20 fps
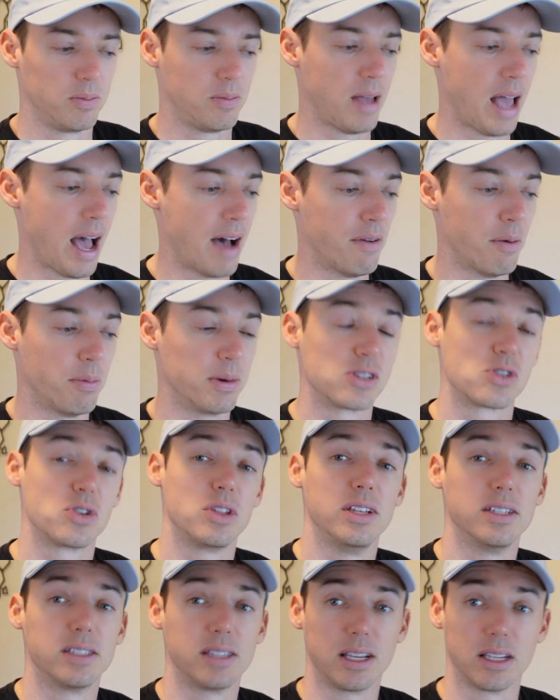have a bunch of
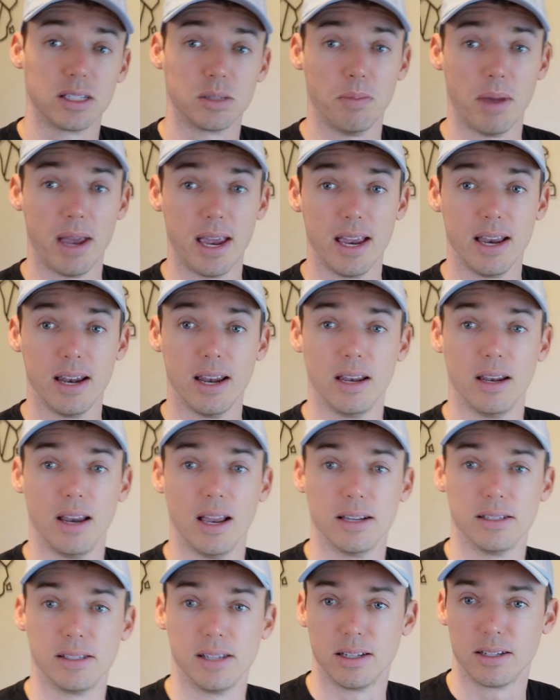these things made
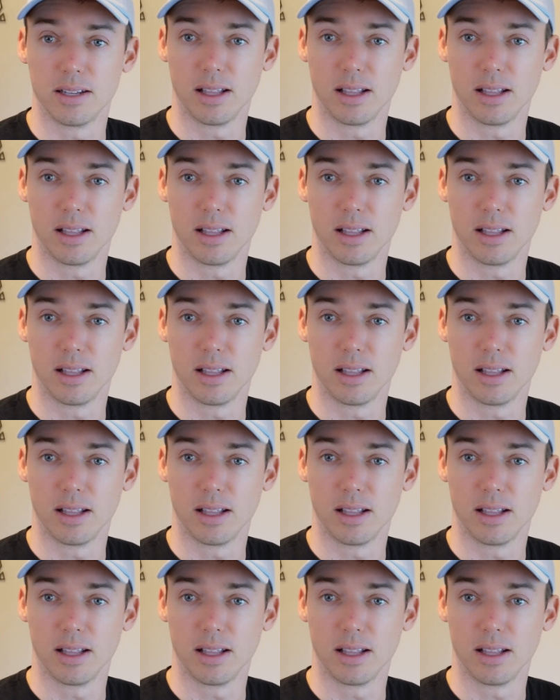and sent